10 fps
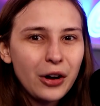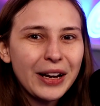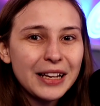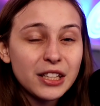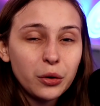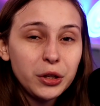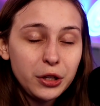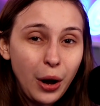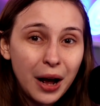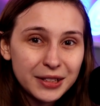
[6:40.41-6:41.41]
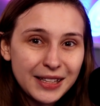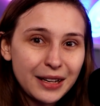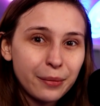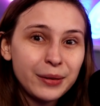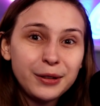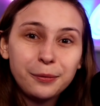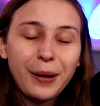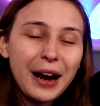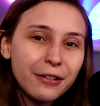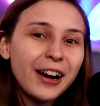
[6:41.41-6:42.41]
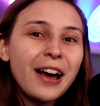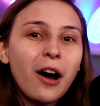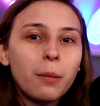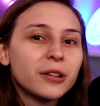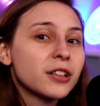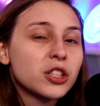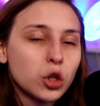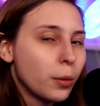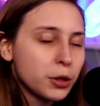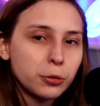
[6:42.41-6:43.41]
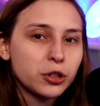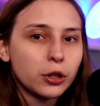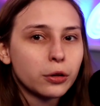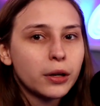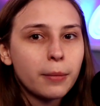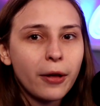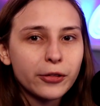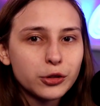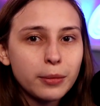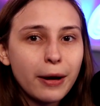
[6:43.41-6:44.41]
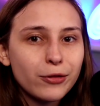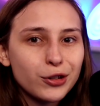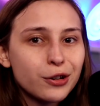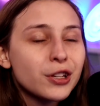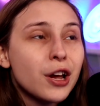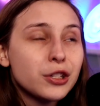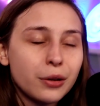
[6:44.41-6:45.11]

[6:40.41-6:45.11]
Okay, so you know how to set up a new background now, but there's so much more to learn about the stream avatars,